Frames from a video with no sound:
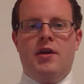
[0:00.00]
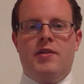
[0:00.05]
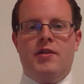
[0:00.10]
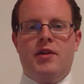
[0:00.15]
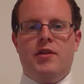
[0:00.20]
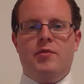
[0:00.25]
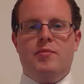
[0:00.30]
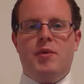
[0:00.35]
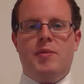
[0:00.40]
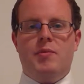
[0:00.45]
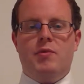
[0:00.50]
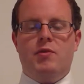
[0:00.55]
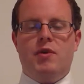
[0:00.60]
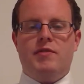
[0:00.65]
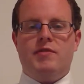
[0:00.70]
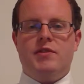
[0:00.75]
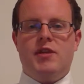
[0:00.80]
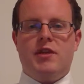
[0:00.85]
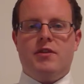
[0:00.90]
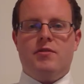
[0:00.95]
The other people who have
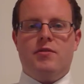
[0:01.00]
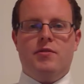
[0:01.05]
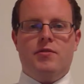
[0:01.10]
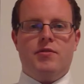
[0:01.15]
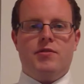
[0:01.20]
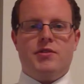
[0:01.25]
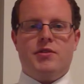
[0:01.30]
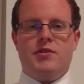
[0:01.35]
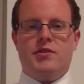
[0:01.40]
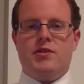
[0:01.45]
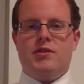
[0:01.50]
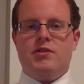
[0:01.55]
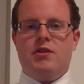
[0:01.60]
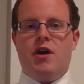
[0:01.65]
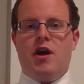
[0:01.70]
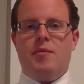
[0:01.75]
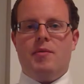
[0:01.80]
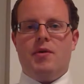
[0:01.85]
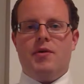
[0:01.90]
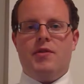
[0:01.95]
stakeholders in this
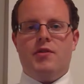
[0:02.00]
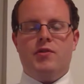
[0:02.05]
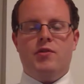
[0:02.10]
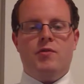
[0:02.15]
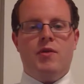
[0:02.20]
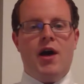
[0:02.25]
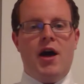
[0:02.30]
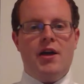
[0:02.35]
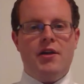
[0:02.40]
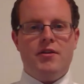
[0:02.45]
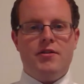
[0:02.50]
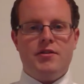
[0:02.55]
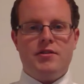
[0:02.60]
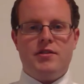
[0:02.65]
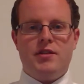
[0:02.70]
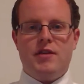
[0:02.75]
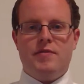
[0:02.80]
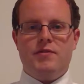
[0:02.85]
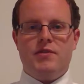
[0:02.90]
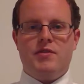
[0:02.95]
job are the new hires.
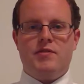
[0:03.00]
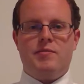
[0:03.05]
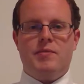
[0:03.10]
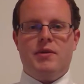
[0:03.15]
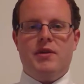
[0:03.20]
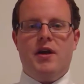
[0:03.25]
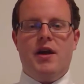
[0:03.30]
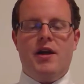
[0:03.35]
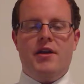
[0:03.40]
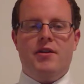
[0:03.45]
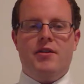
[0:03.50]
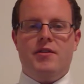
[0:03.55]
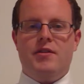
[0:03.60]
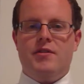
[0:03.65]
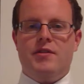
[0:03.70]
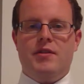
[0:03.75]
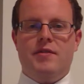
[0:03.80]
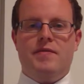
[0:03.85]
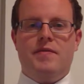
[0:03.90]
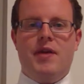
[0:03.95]
They have just been hired,
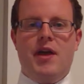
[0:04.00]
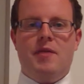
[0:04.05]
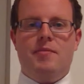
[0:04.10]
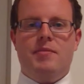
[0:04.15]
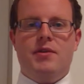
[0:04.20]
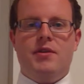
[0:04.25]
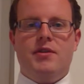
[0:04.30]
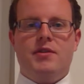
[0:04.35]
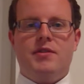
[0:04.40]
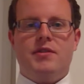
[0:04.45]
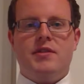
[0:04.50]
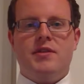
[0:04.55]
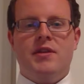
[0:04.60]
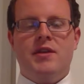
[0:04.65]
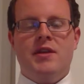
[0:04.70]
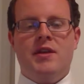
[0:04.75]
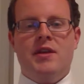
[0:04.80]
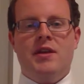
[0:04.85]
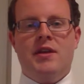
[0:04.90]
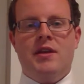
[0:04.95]
and their families
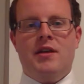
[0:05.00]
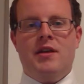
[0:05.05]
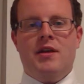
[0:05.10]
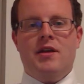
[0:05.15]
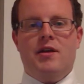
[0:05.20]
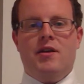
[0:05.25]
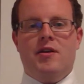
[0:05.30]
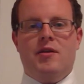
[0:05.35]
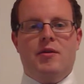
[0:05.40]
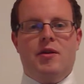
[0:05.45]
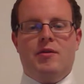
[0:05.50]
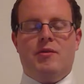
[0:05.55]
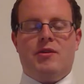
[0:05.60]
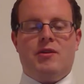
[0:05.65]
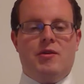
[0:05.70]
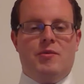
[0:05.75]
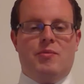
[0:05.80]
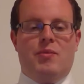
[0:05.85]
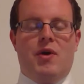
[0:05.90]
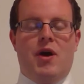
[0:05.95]

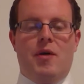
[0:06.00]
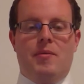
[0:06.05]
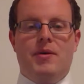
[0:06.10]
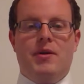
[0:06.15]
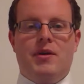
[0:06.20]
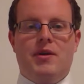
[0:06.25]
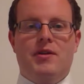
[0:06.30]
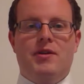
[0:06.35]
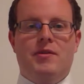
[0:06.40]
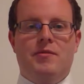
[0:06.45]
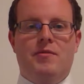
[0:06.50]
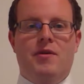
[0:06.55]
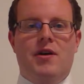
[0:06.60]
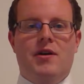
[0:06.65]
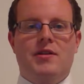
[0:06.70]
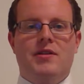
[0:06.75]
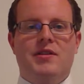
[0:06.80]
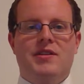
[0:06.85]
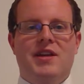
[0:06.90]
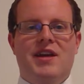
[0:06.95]
are probably going to
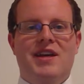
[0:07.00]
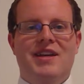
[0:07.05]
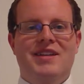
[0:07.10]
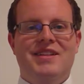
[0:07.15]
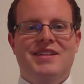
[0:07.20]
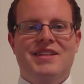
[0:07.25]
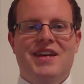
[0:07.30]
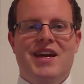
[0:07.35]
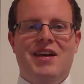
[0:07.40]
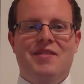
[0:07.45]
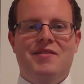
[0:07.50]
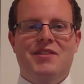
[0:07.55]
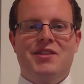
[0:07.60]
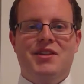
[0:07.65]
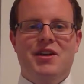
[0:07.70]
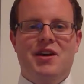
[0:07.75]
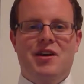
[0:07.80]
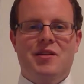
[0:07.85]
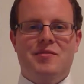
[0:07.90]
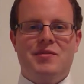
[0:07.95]
want to have a
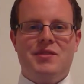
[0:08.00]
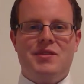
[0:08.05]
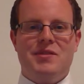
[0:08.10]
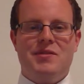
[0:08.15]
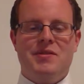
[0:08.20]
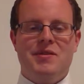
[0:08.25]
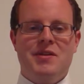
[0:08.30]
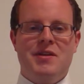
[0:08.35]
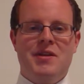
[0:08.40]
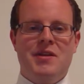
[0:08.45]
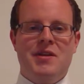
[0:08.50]
job. So